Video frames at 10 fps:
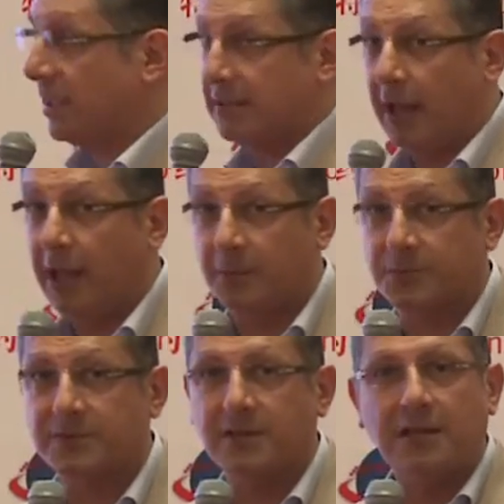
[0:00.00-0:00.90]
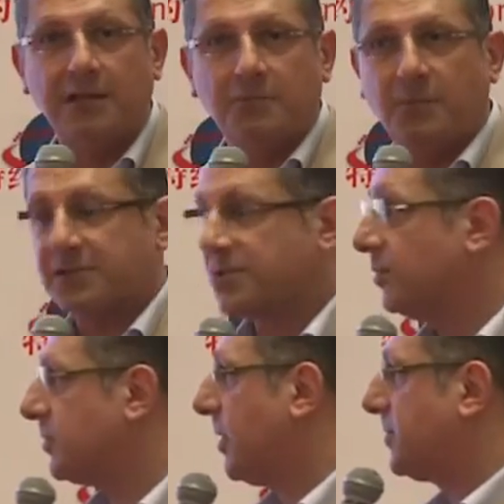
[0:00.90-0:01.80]
It helps, but it's
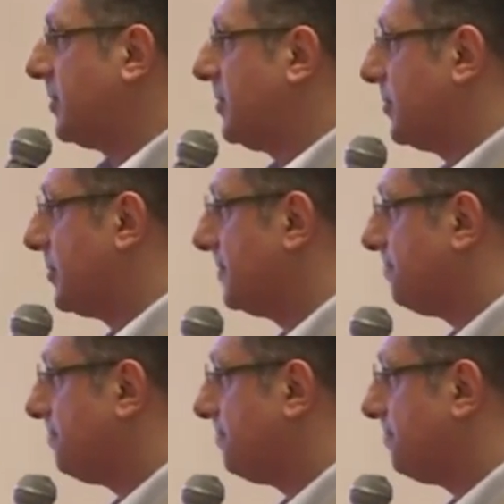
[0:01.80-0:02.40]
no substitute.